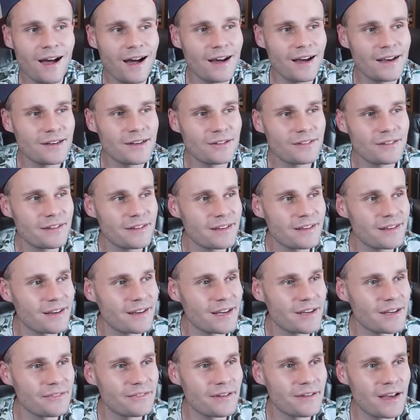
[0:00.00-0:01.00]
I don't think
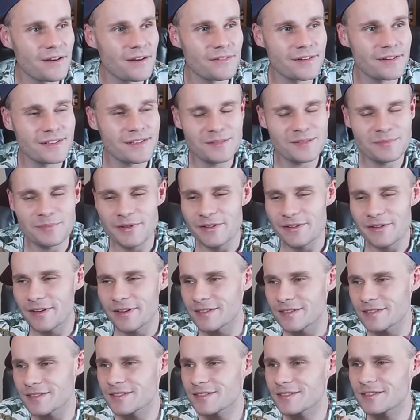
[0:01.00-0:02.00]
I've ever
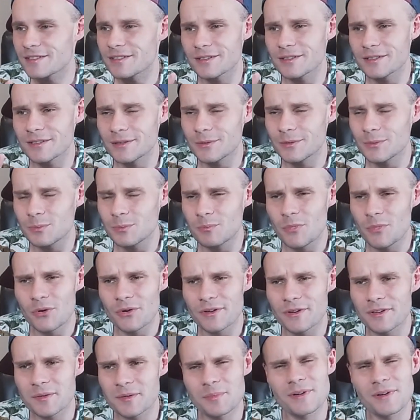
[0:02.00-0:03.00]
experienced a
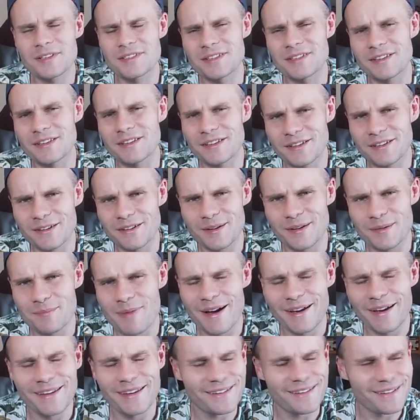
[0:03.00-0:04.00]
more depressing year in
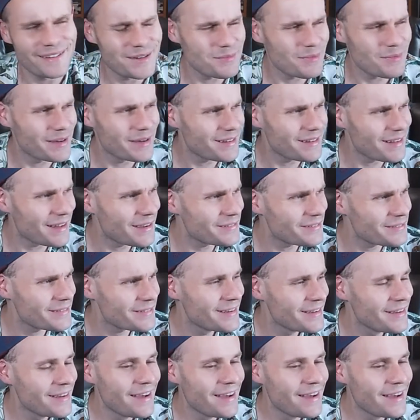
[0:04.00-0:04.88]
my life.